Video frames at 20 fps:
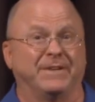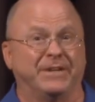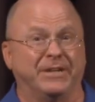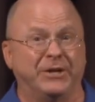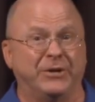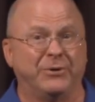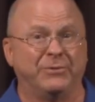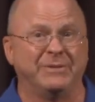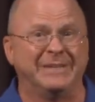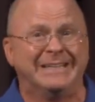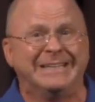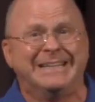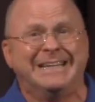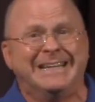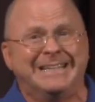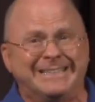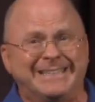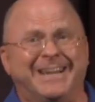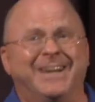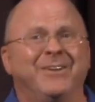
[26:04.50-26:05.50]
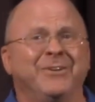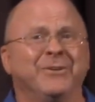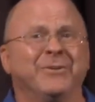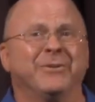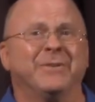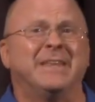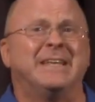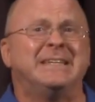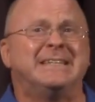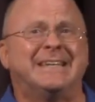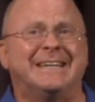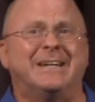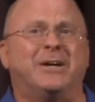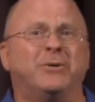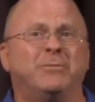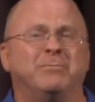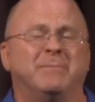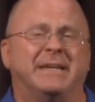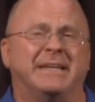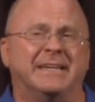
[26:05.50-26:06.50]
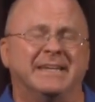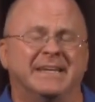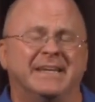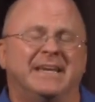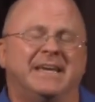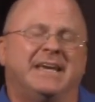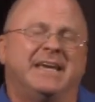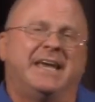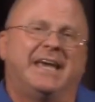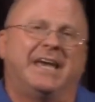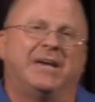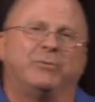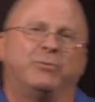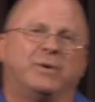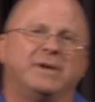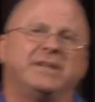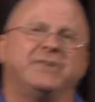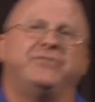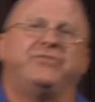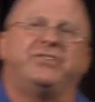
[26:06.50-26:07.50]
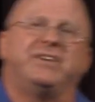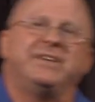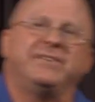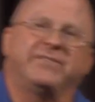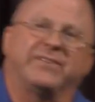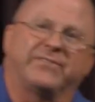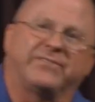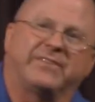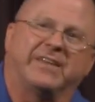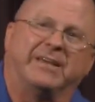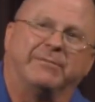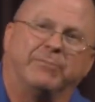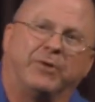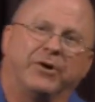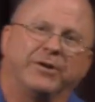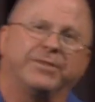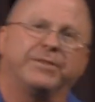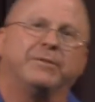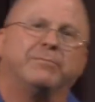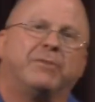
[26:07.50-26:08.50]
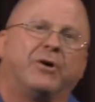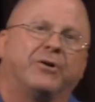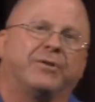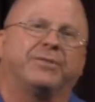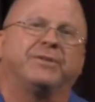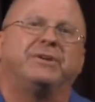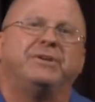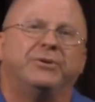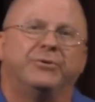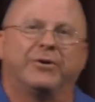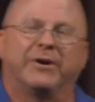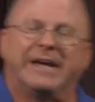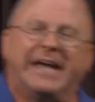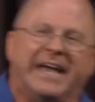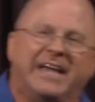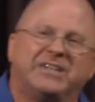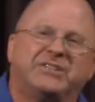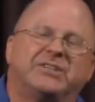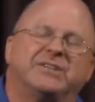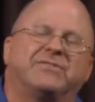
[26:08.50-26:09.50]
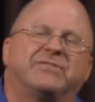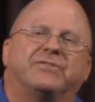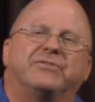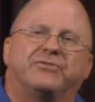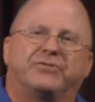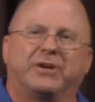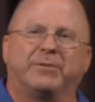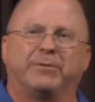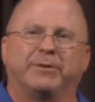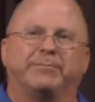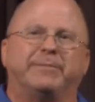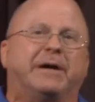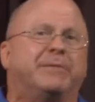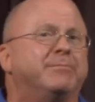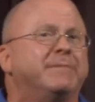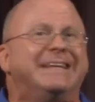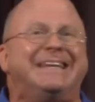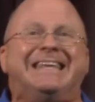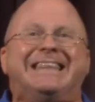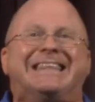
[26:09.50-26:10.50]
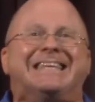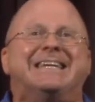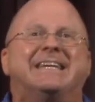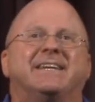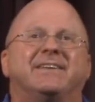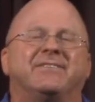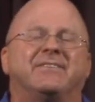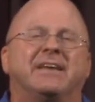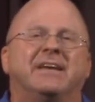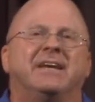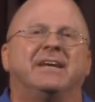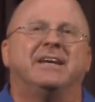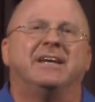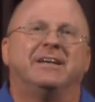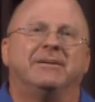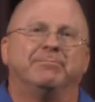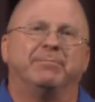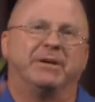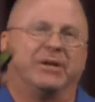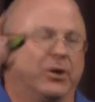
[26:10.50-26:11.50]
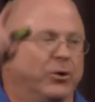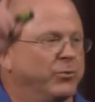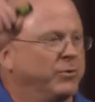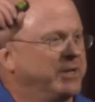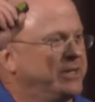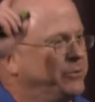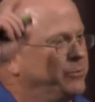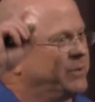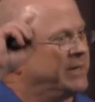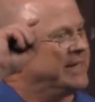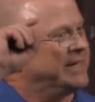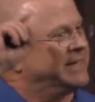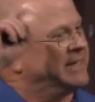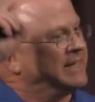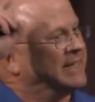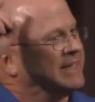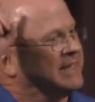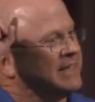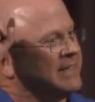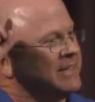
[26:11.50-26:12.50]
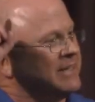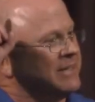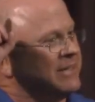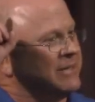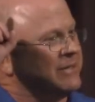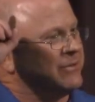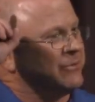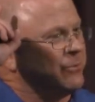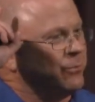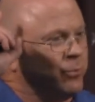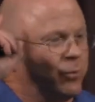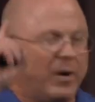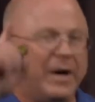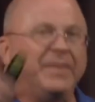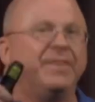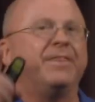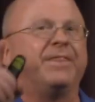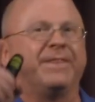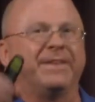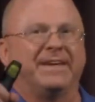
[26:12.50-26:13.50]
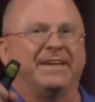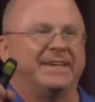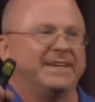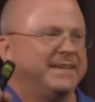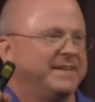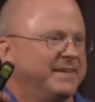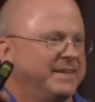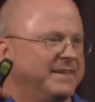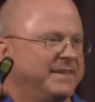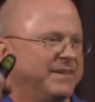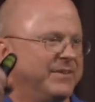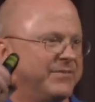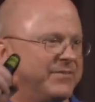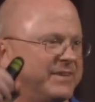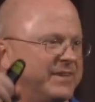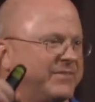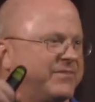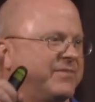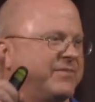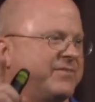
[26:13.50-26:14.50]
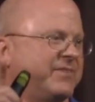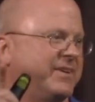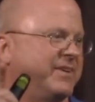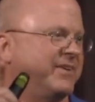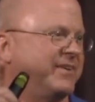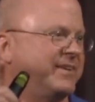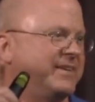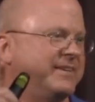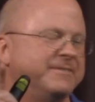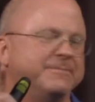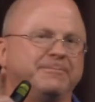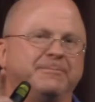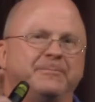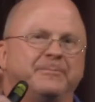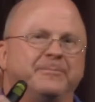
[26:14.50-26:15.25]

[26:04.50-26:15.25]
alone? Tell her then to help me." And what did Jesus say? "Martha, Martha, you are anxious and troubled about many things, but only what? One thing is necessary."